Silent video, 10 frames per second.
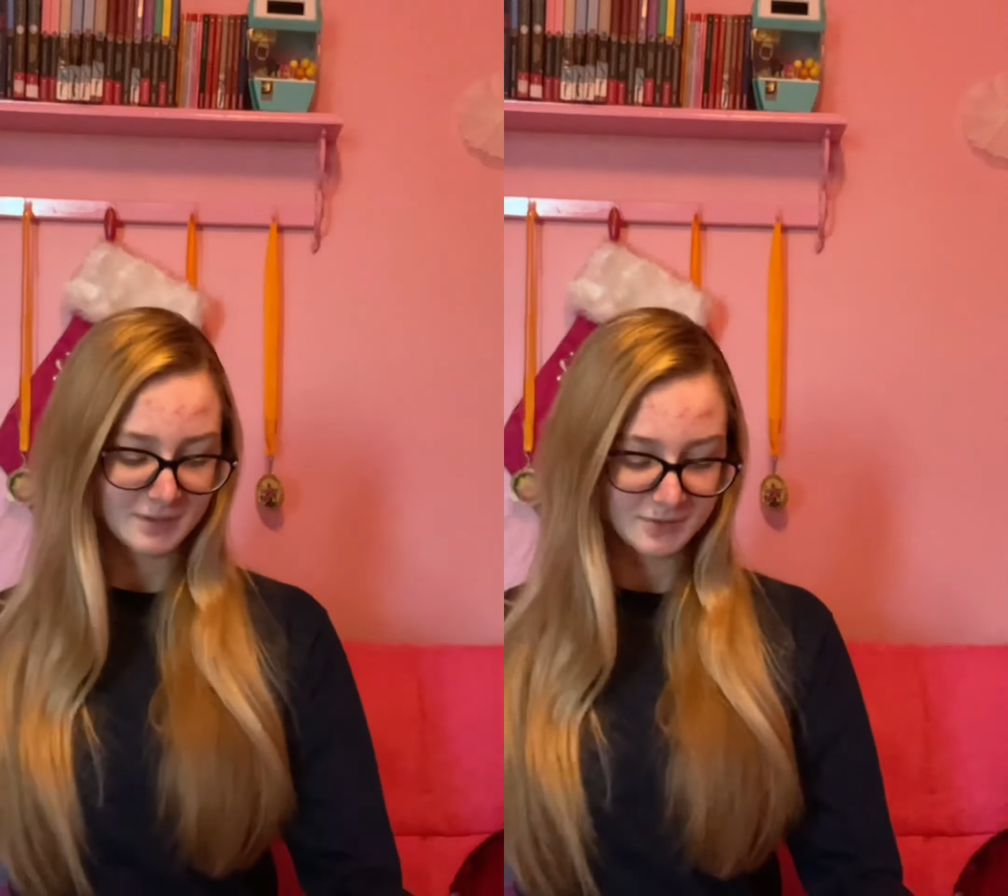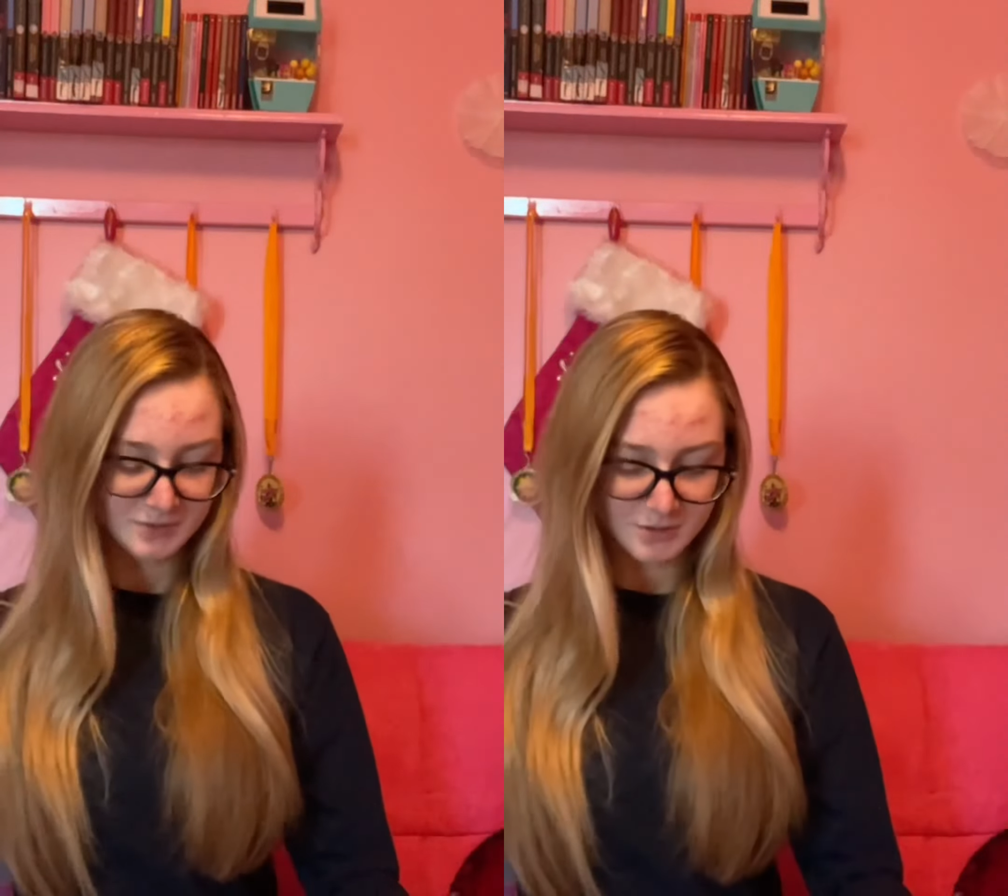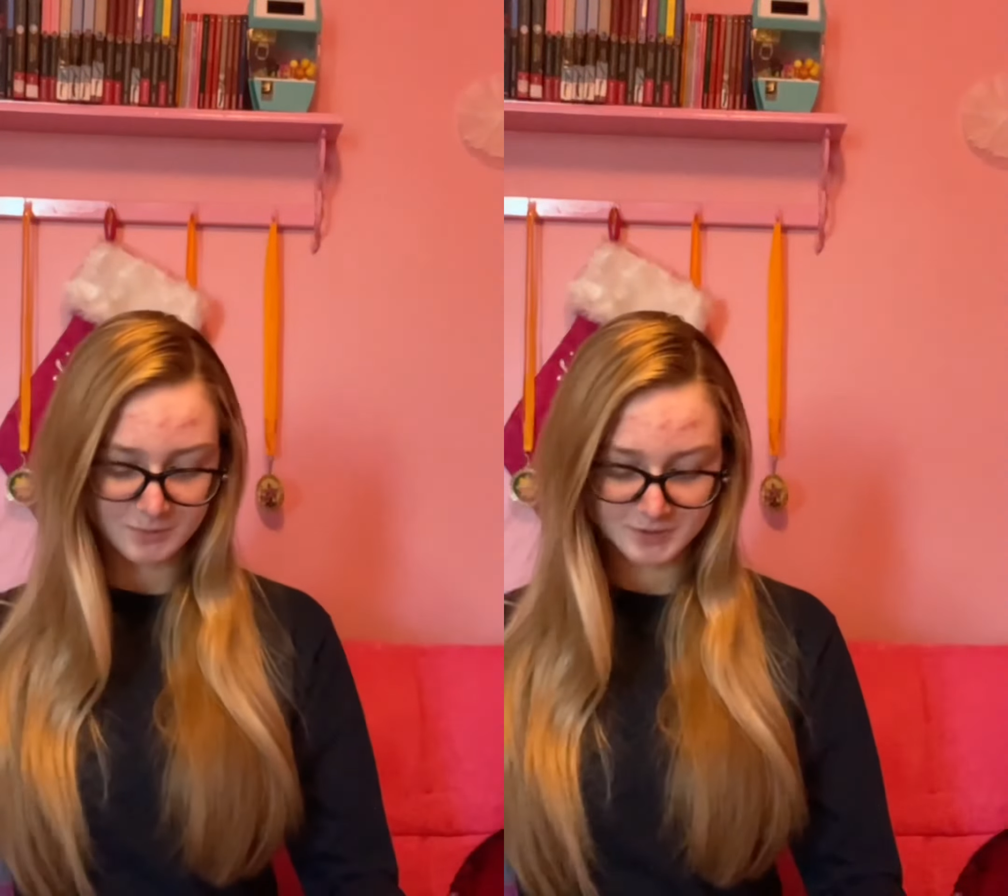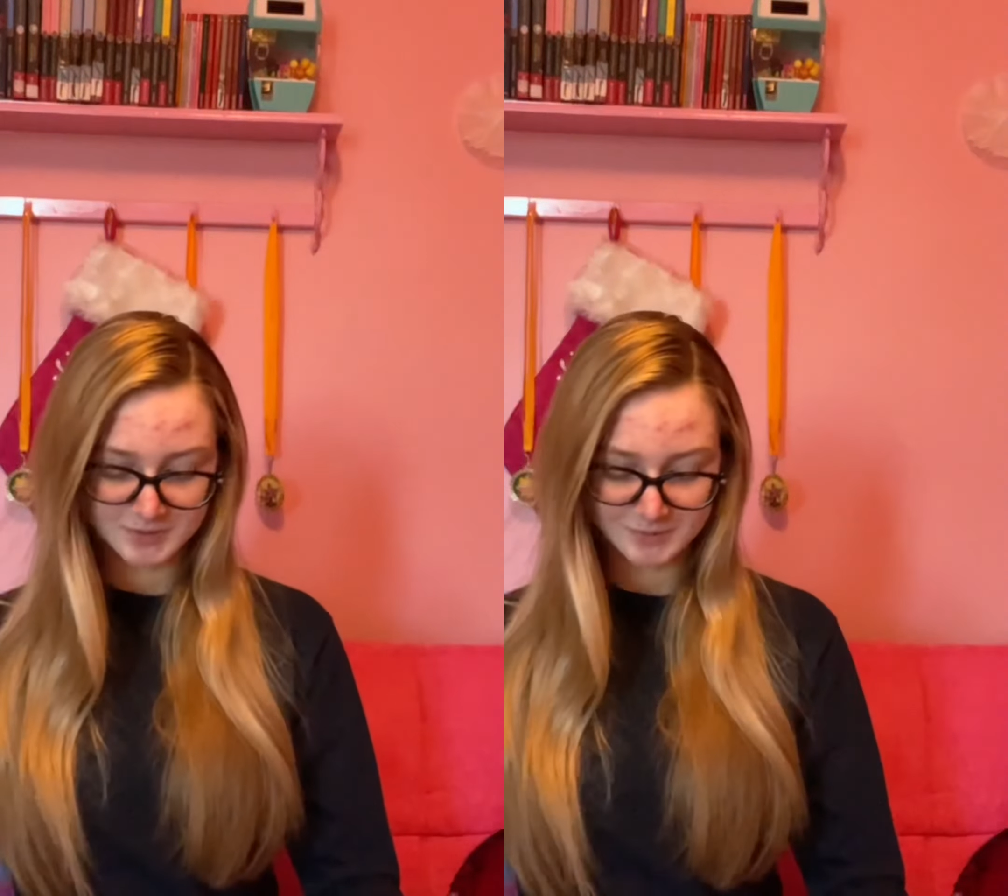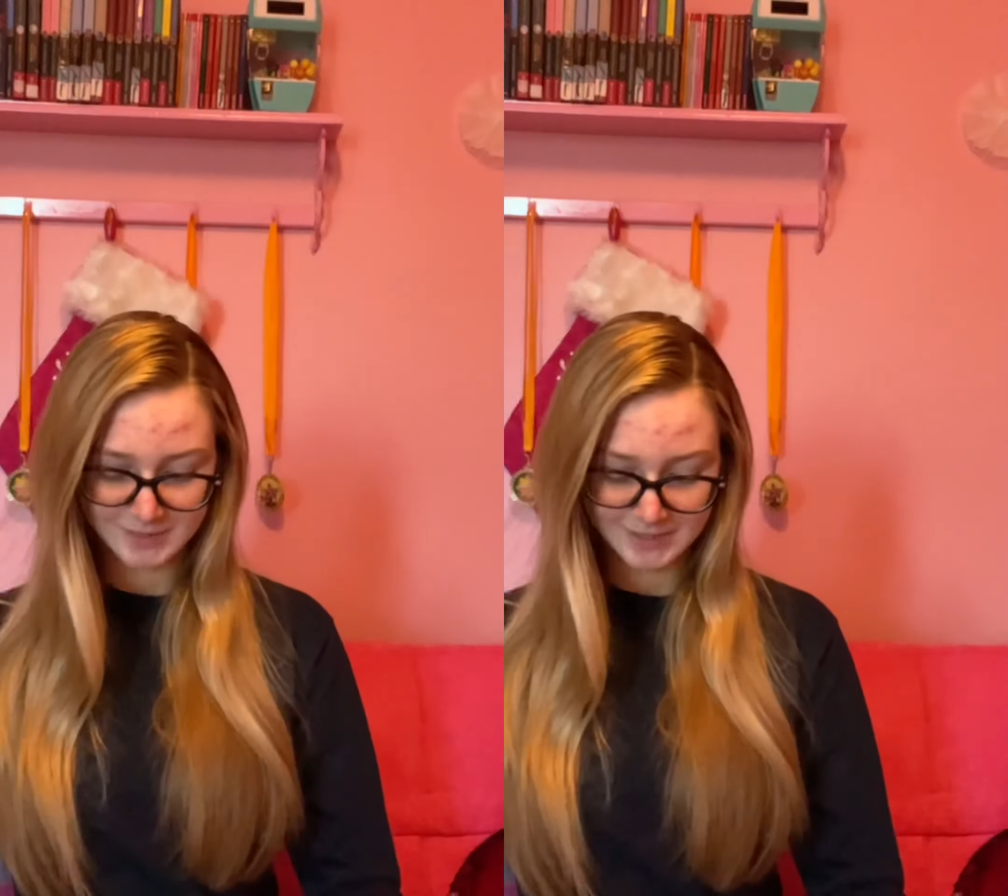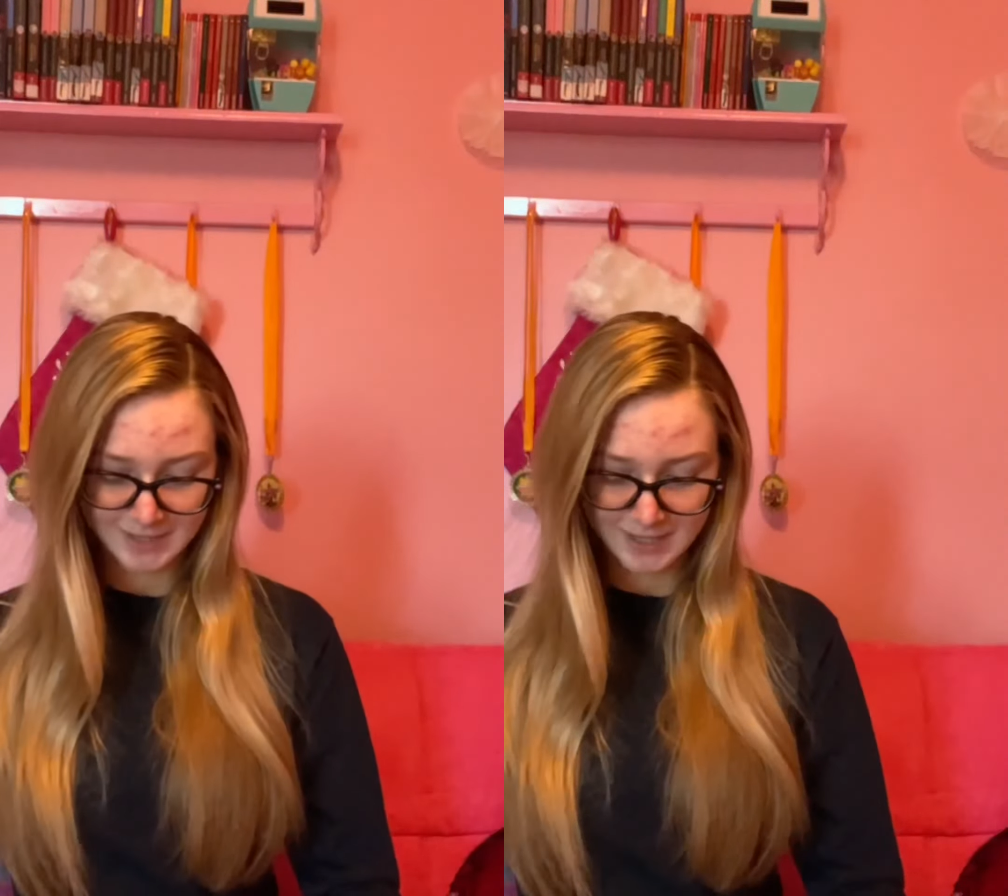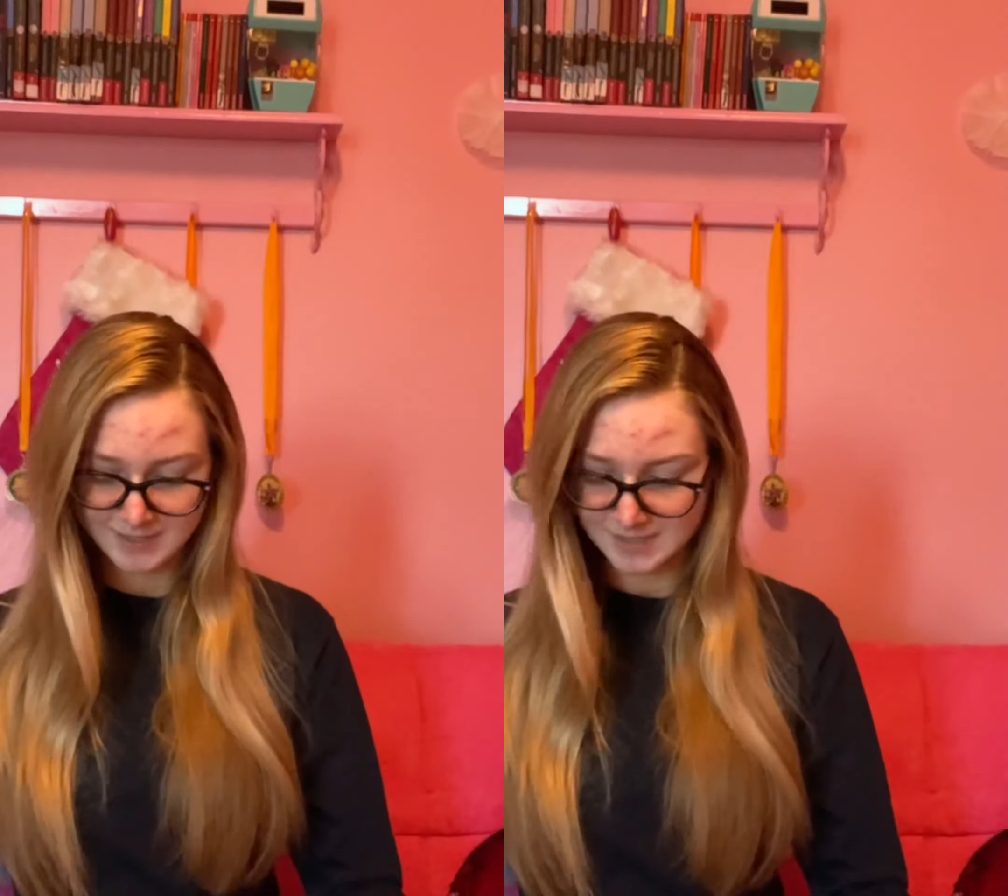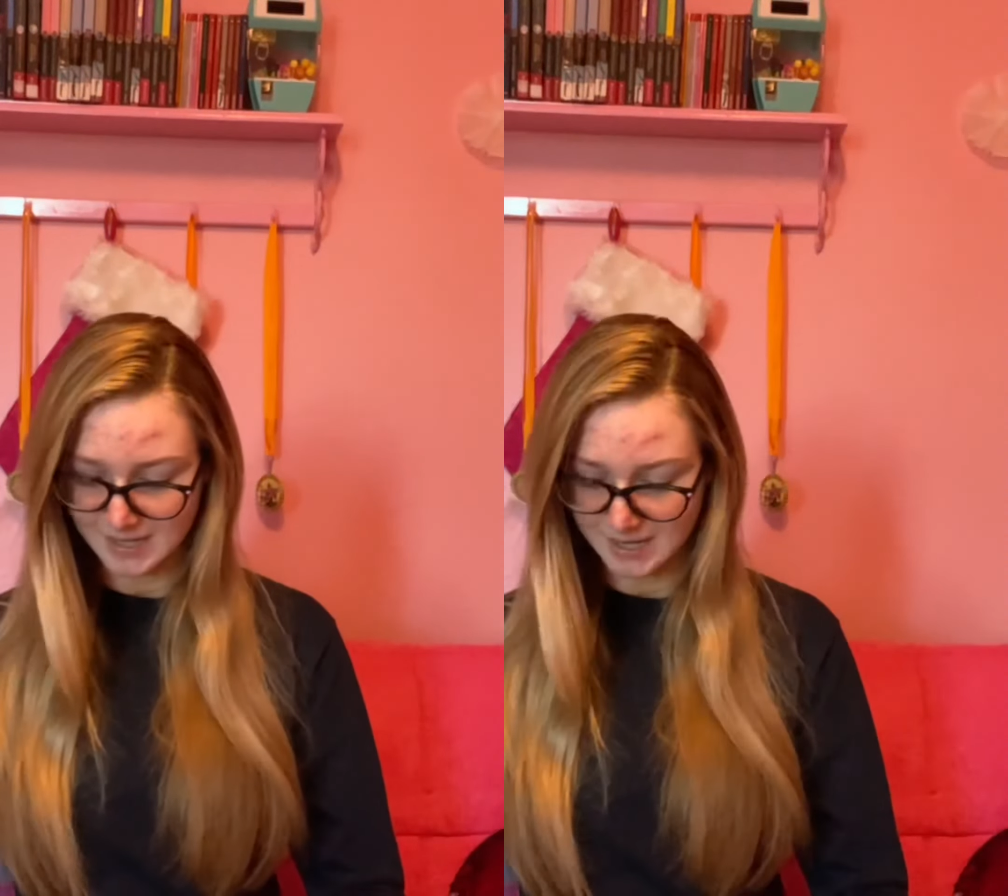So we're doing
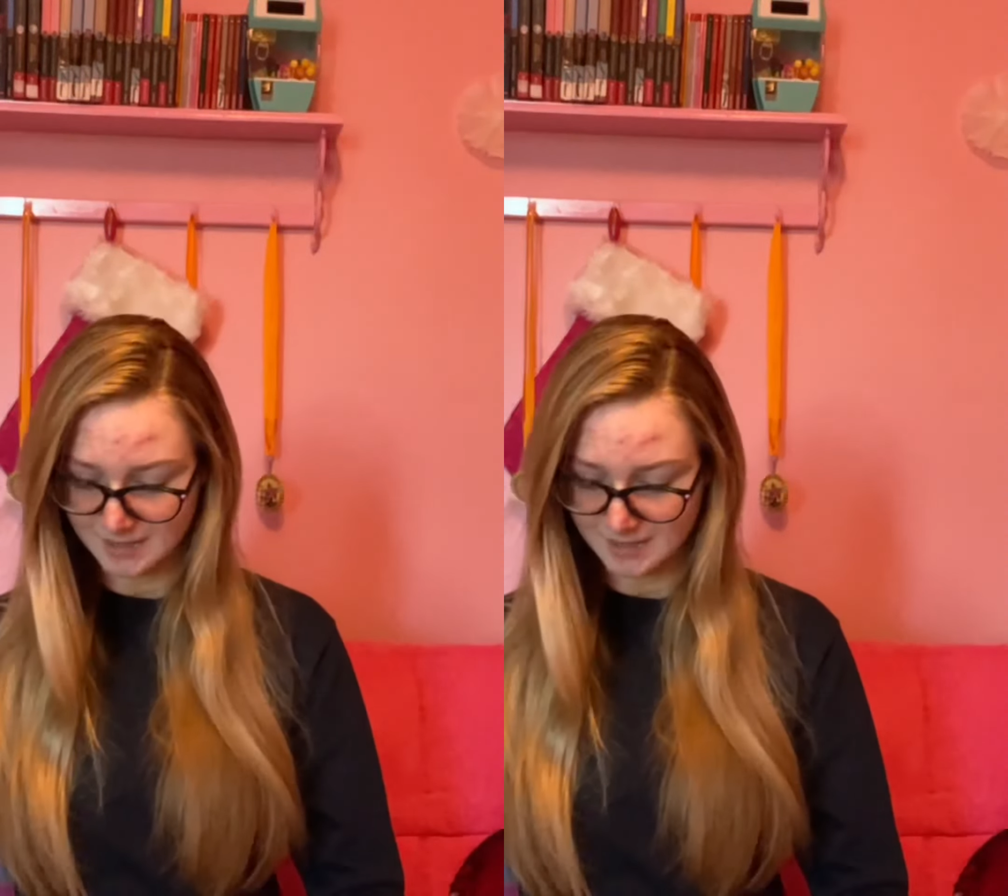day